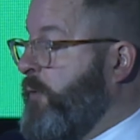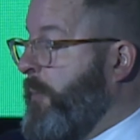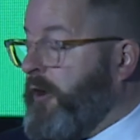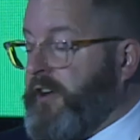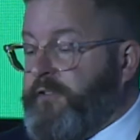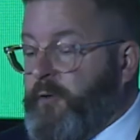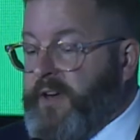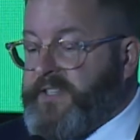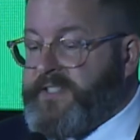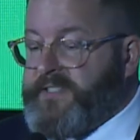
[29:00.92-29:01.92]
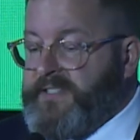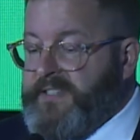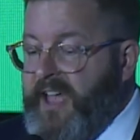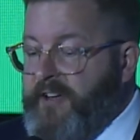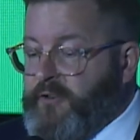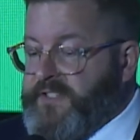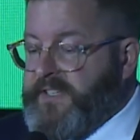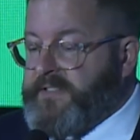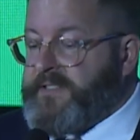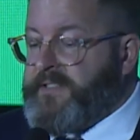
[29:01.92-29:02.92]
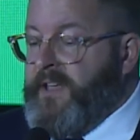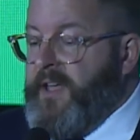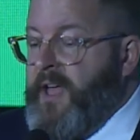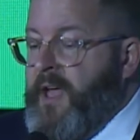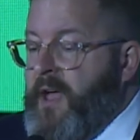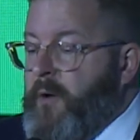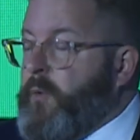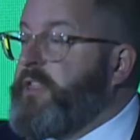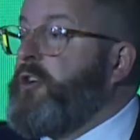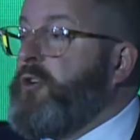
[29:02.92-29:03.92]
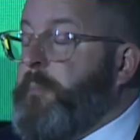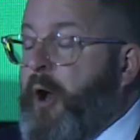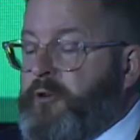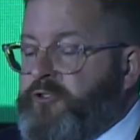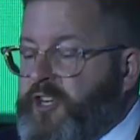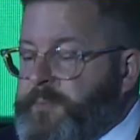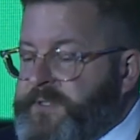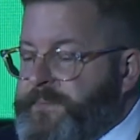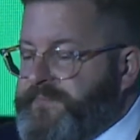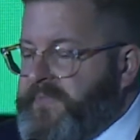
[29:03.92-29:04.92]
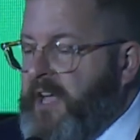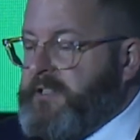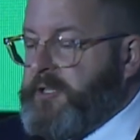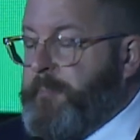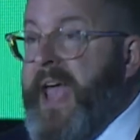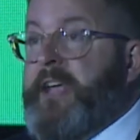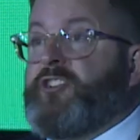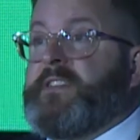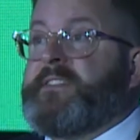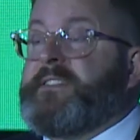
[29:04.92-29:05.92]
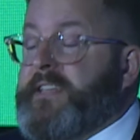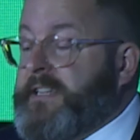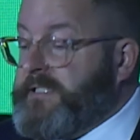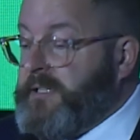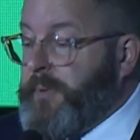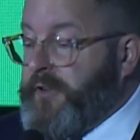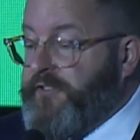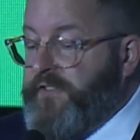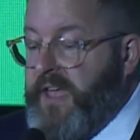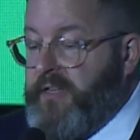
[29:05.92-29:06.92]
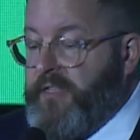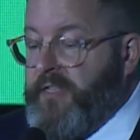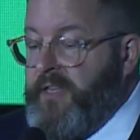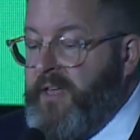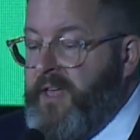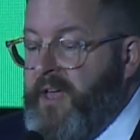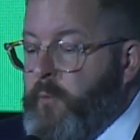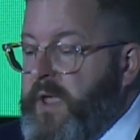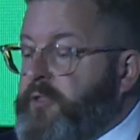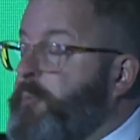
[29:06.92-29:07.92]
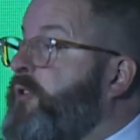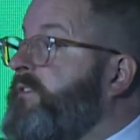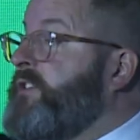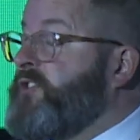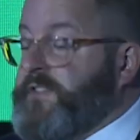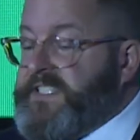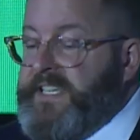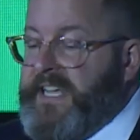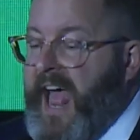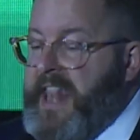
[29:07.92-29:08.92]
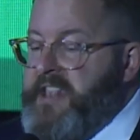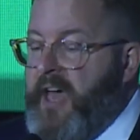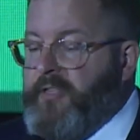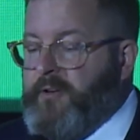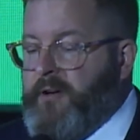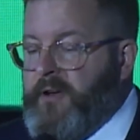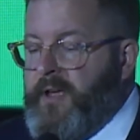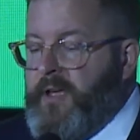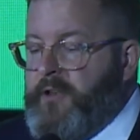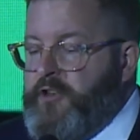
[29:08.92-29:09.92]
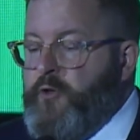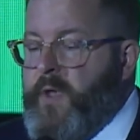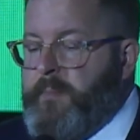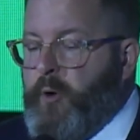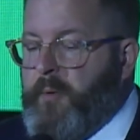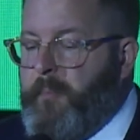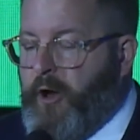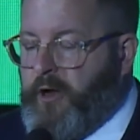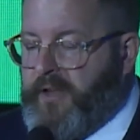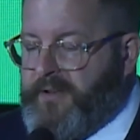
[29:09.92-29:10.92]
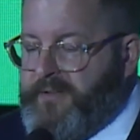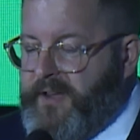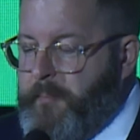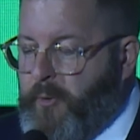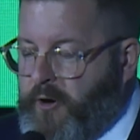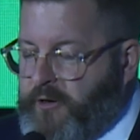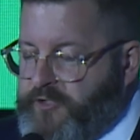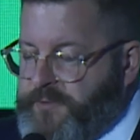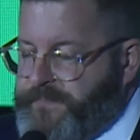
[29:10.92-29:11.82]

market for us ever since. With good partnerships, a little patience, and a little bit of faith, we have the privilege of seeing another new ebook market emerge.